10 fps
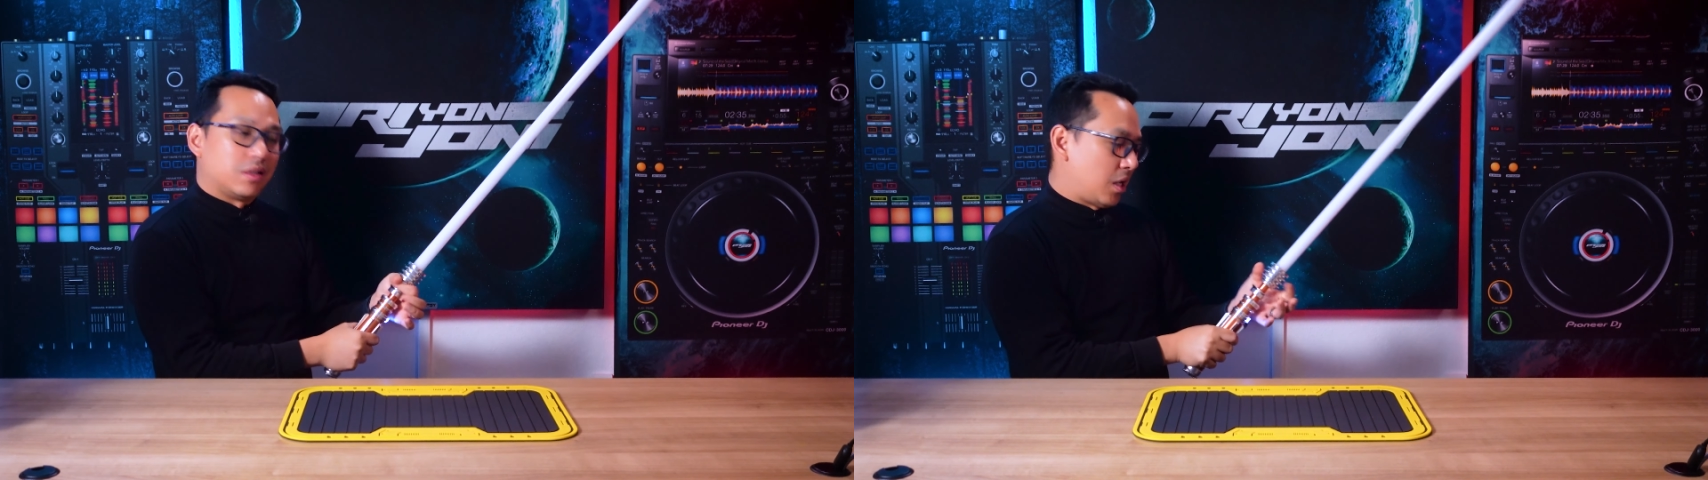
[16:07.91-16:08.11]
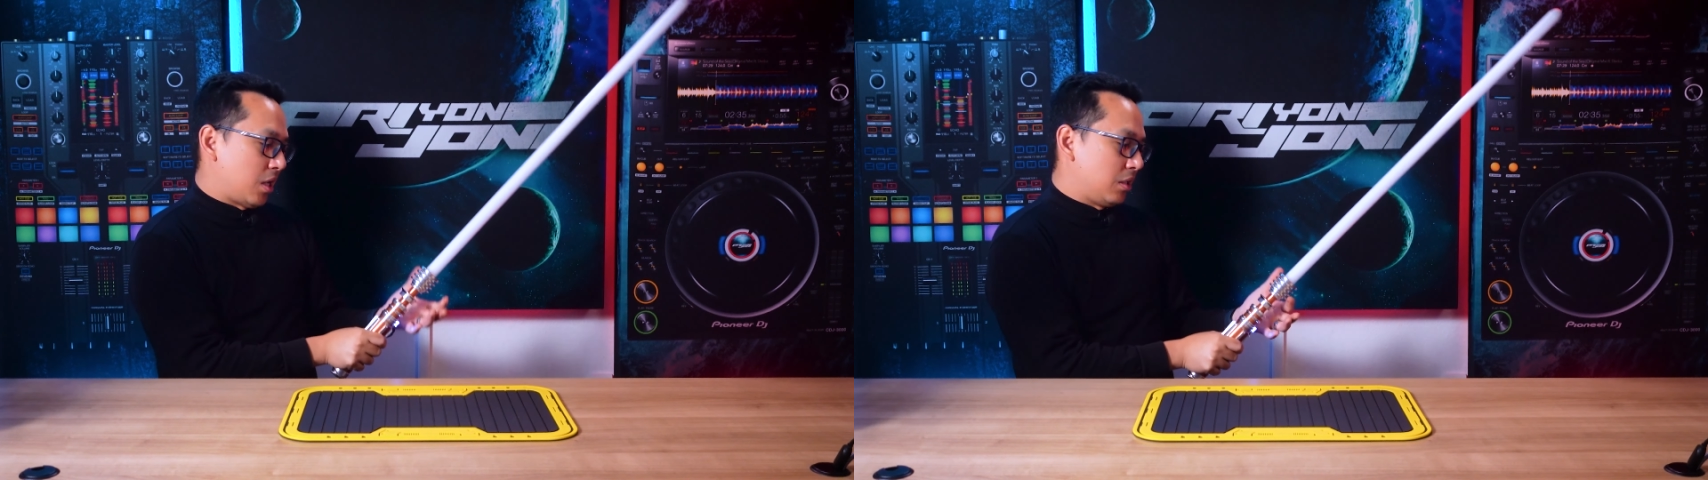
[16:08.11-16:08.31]

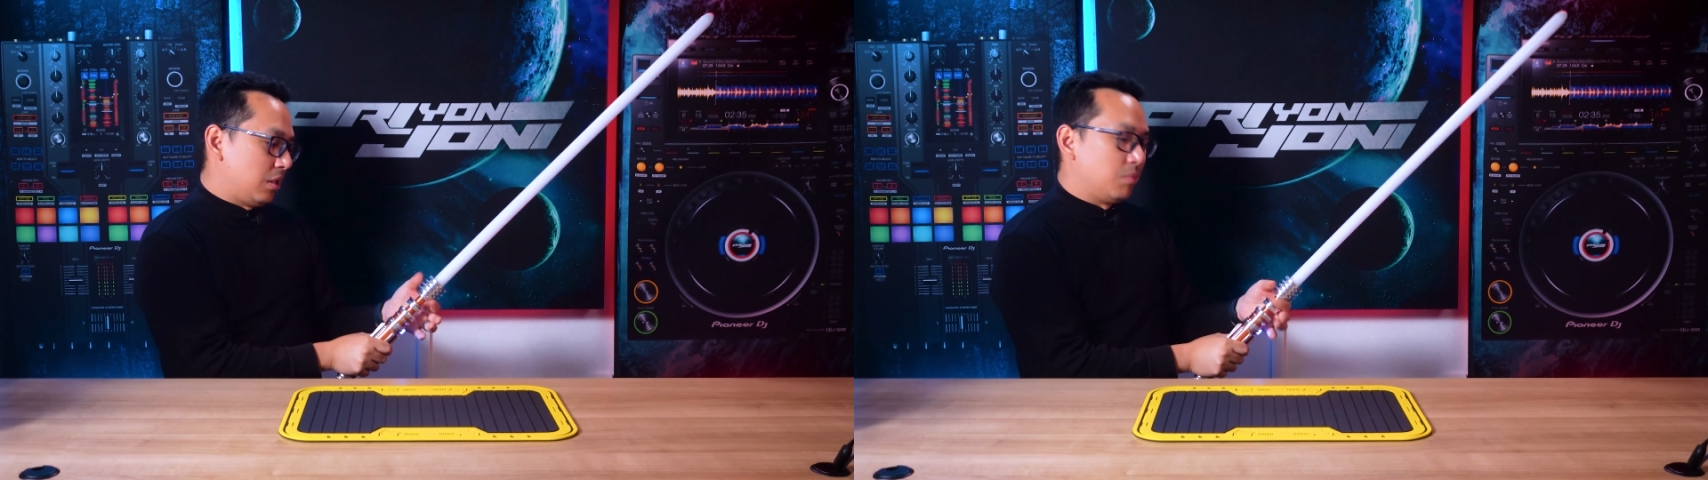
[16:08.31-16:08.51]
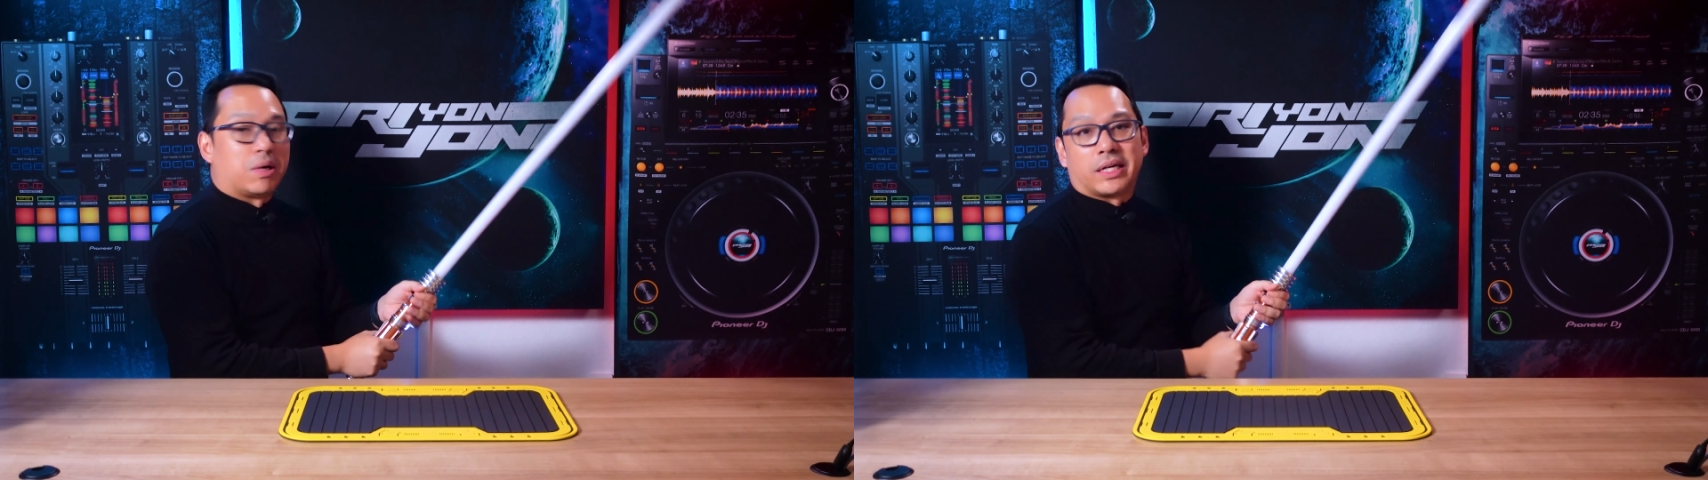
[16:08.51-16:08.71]
and
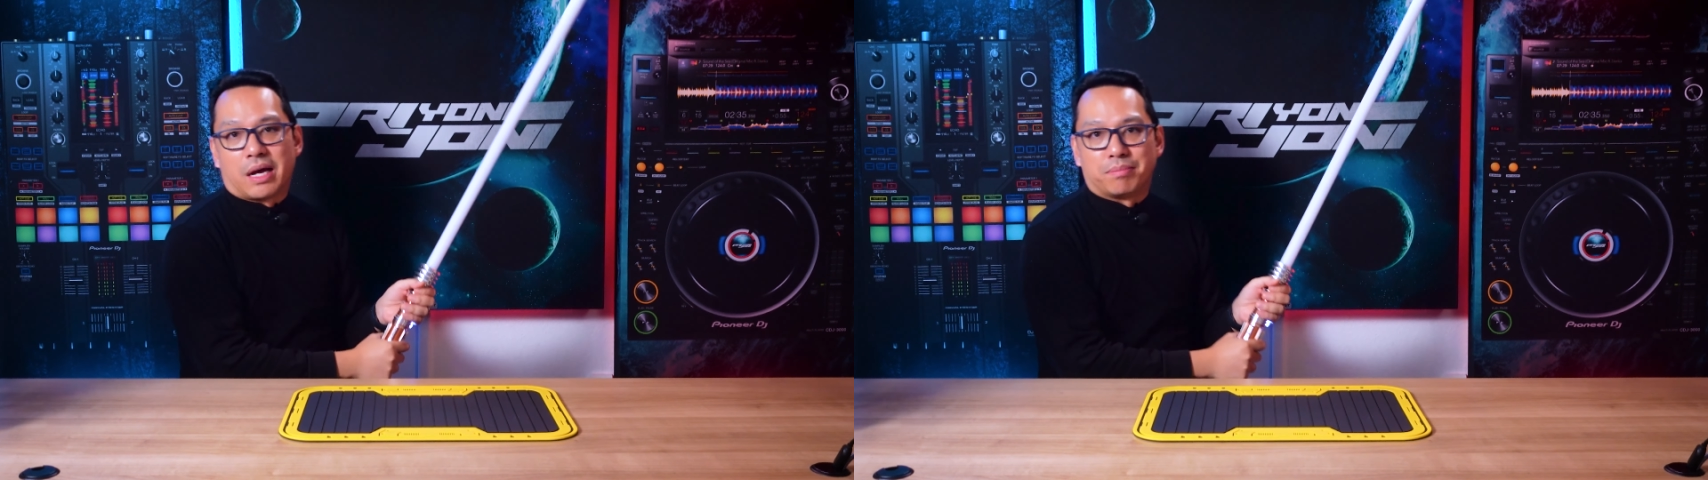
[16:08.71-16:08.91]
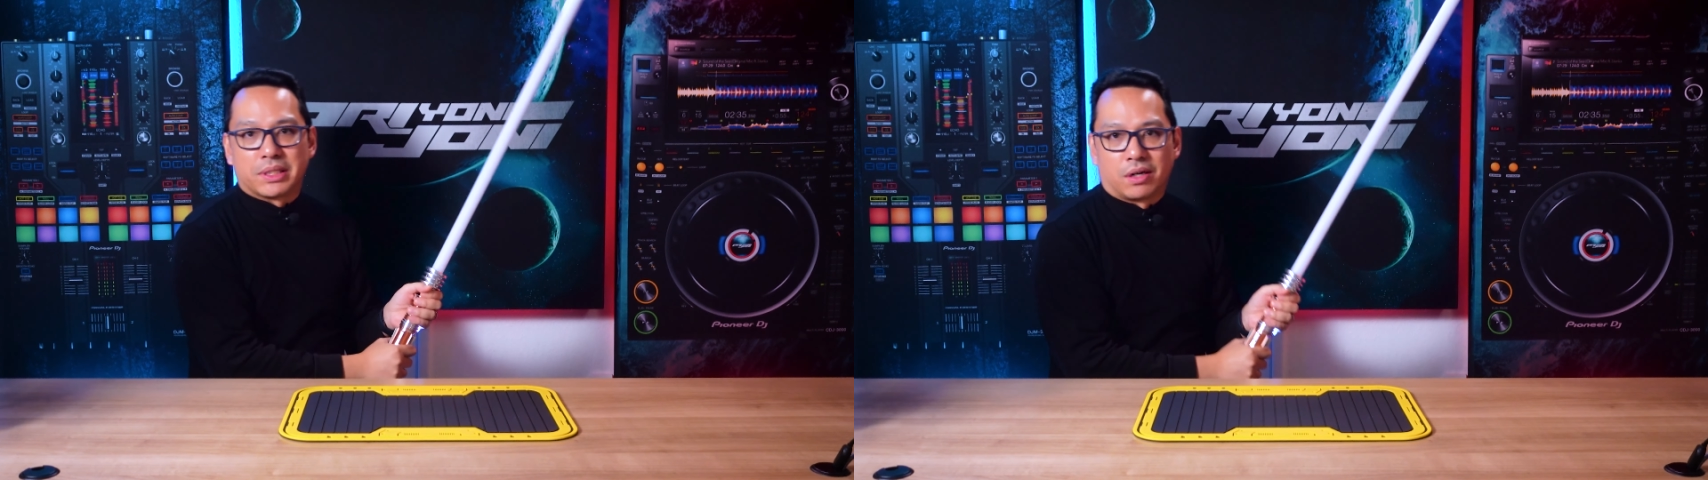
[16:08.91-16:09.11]
it might
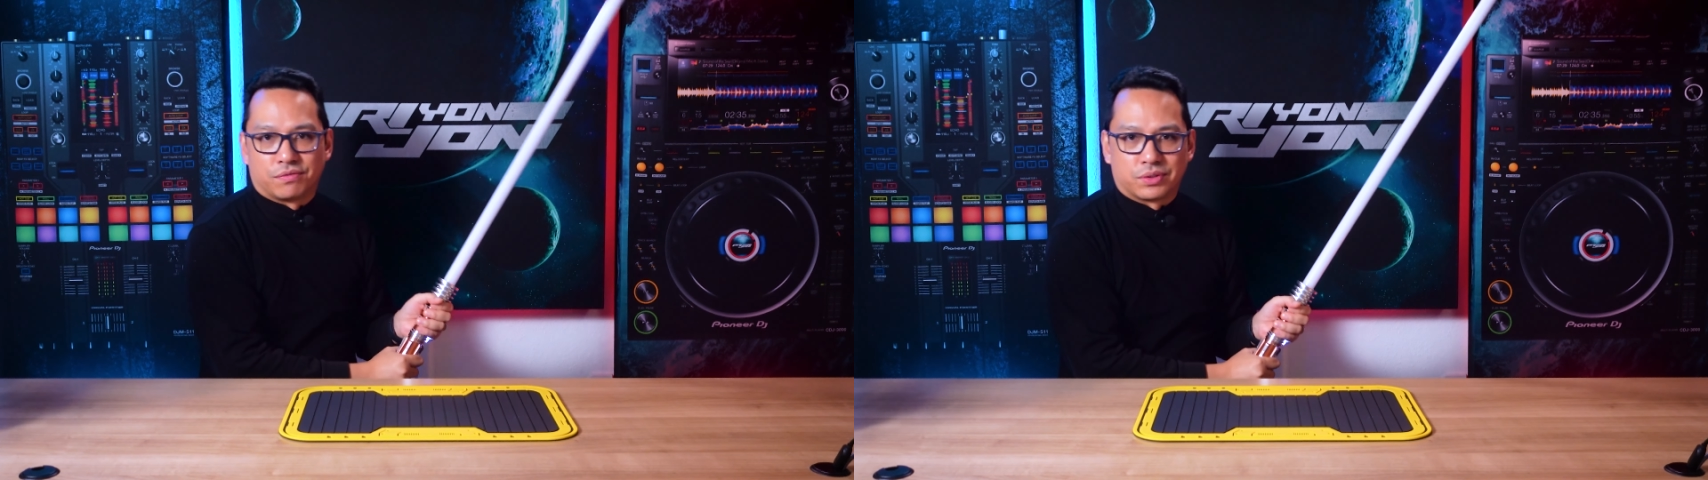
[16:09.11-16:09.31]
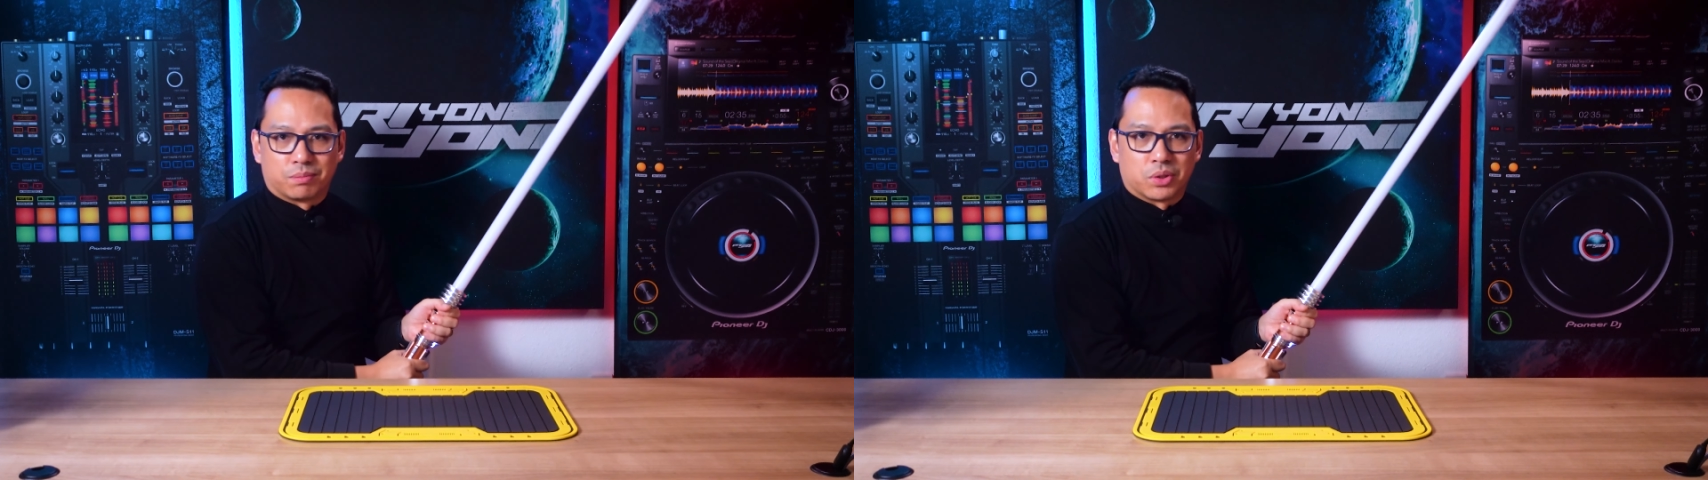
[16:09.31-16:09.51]
not be
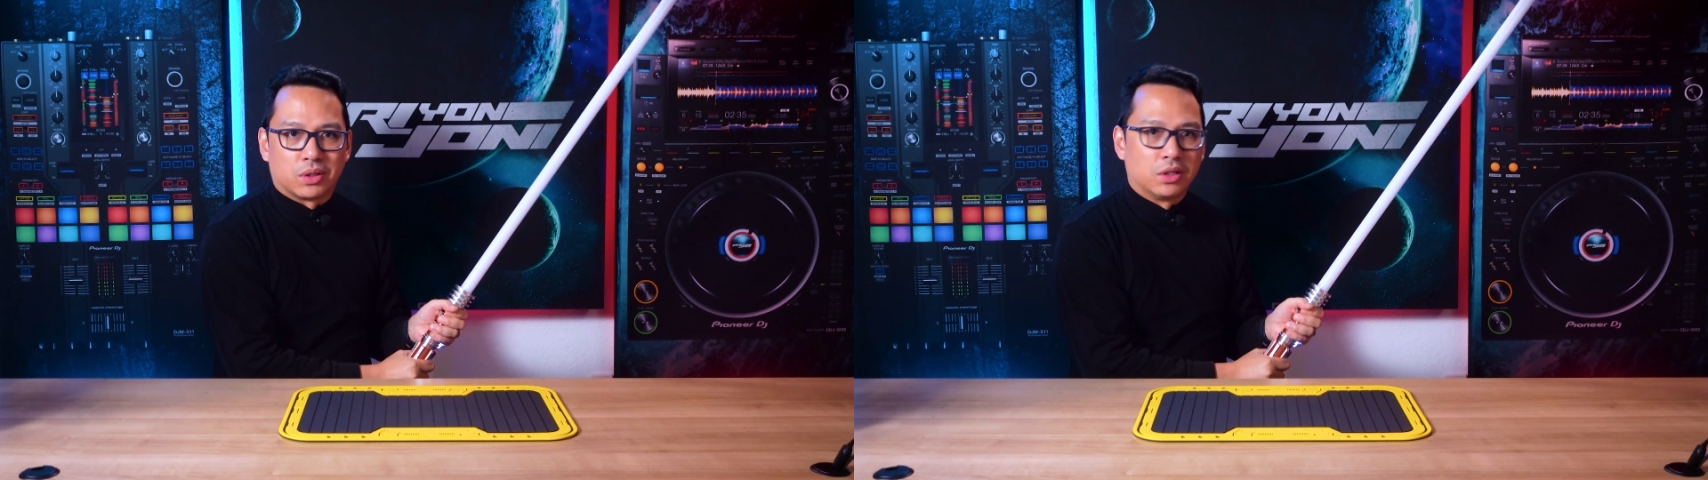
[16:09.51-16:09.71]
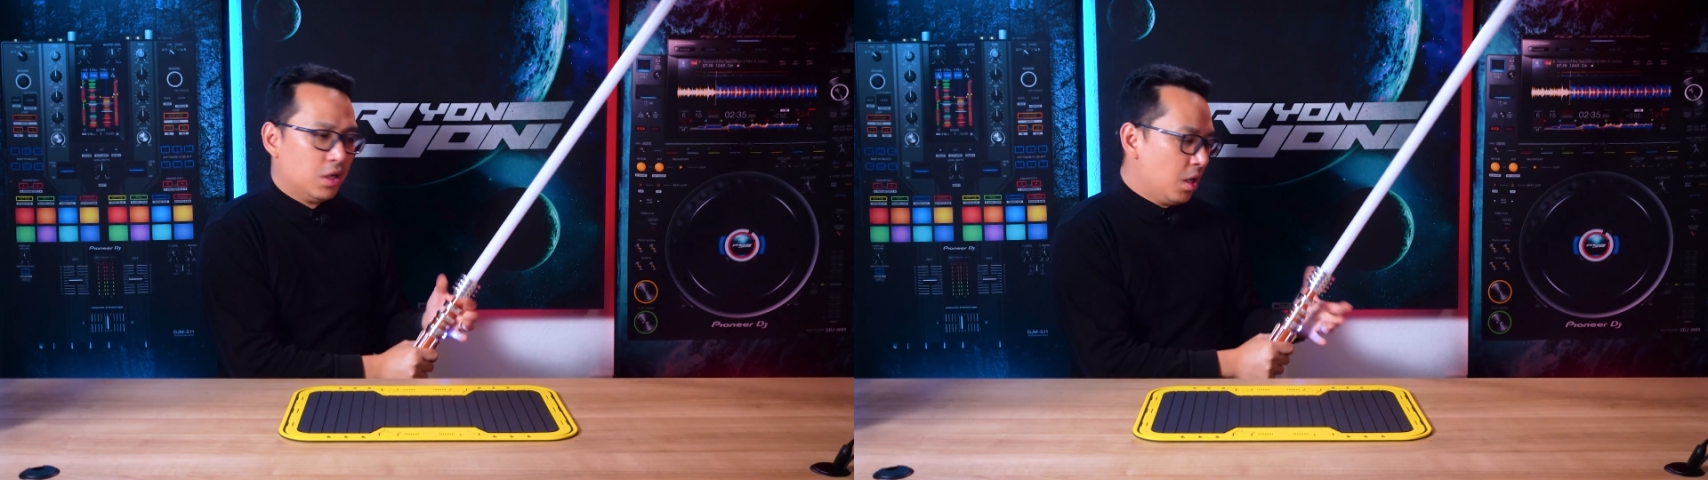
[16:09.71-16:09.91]

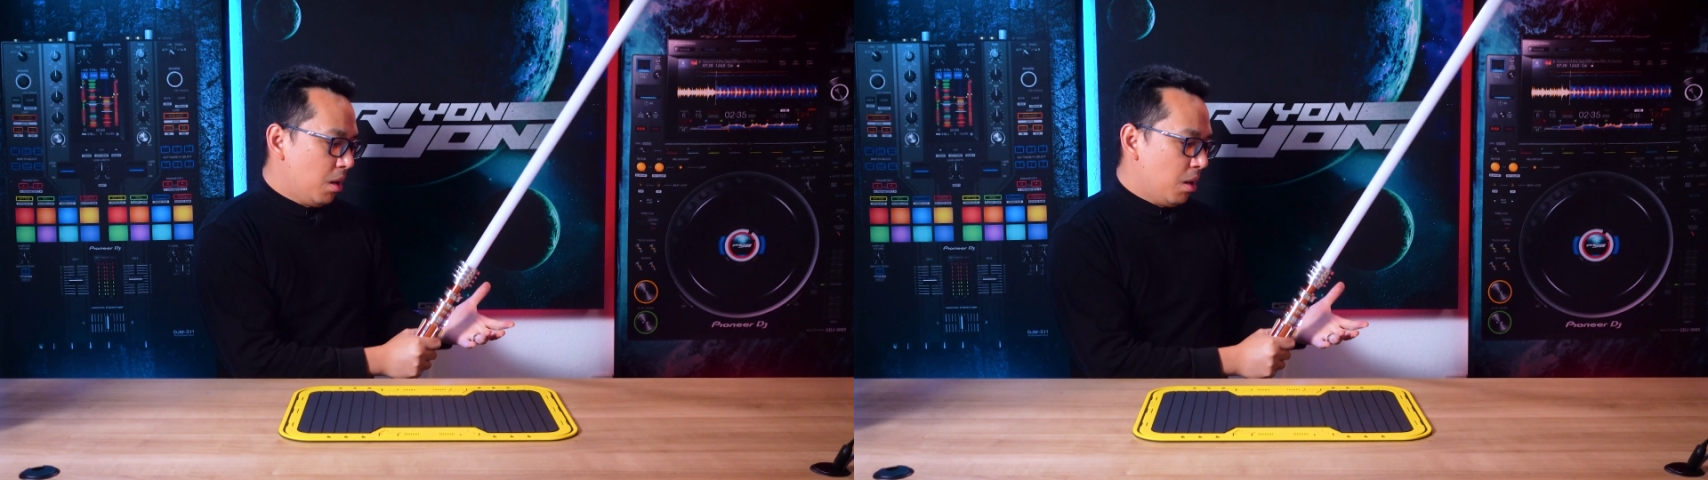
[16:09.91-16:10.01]
comfortable,